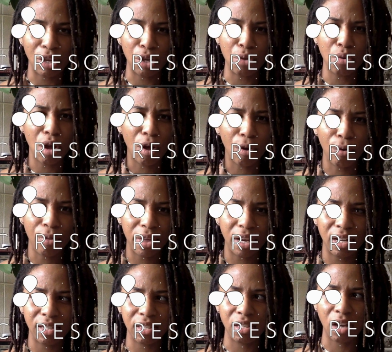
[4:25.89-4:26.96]
you know that
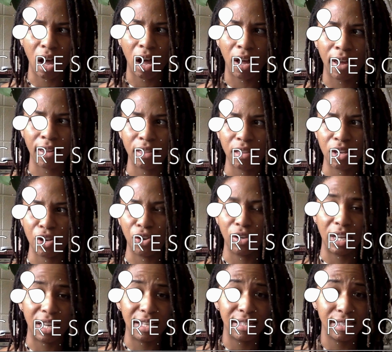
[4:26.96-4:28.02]
it's not that you're
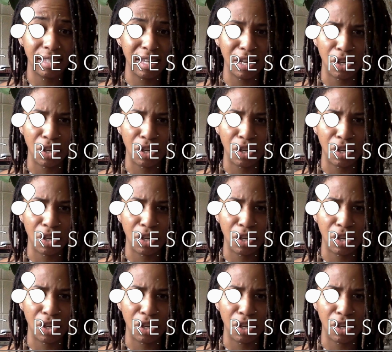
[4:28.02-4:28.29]
getting sick,